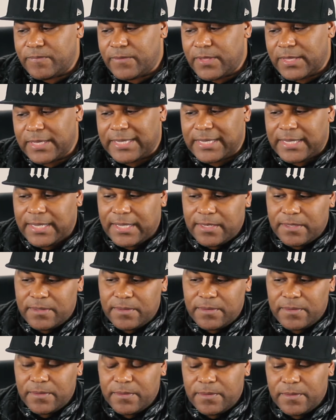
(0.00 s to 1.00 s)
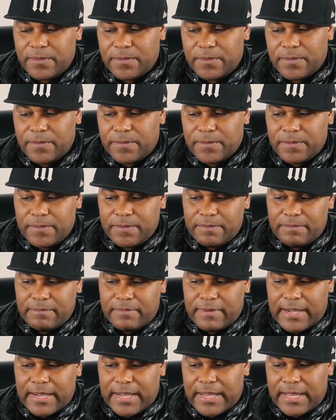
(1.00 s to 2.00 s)
Again,
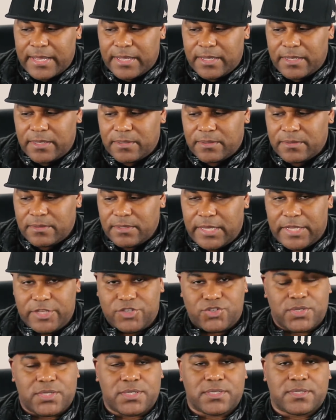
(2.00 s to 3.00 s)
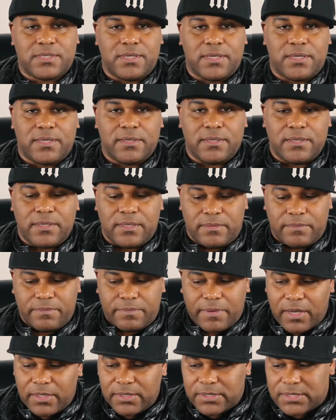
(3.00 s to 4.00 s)
my interest in
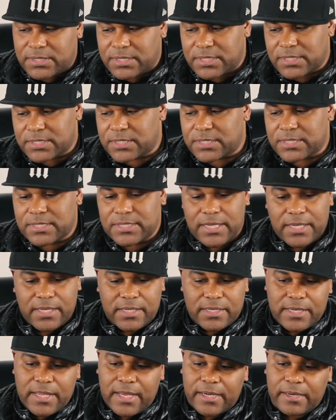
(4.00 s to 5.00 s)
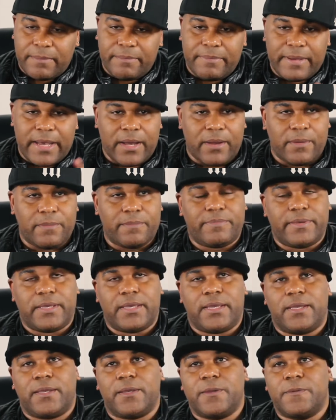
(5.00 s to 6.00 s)
politics is not about
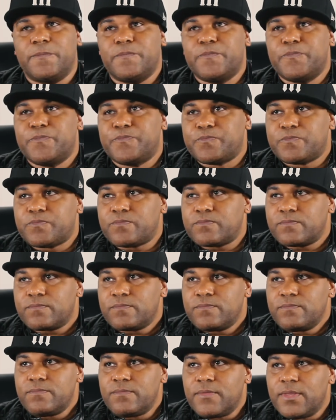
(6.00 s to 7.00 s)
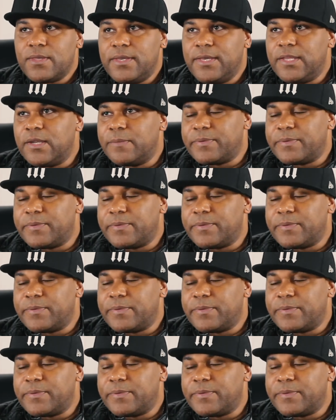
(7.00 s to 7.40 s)
being in a